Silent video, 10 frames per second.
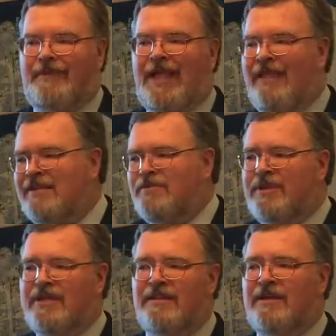And that's what
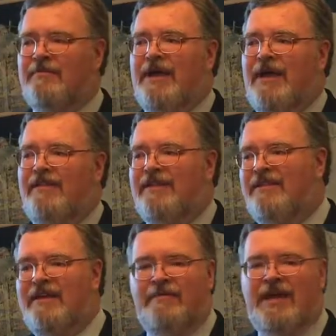they think about. They
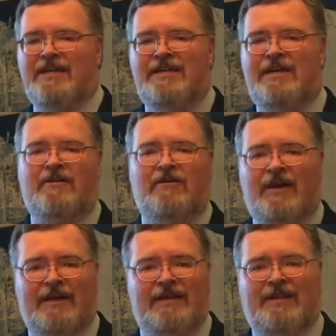think about
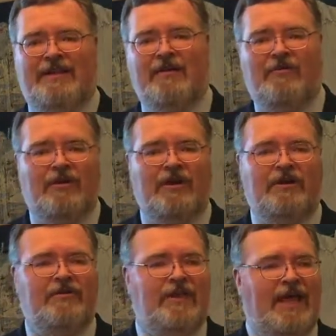dickering, and they don't want to
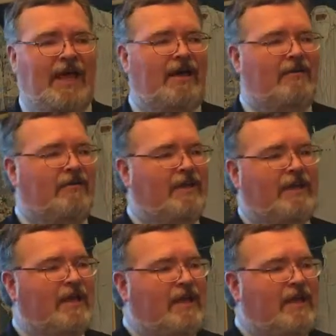do that, or they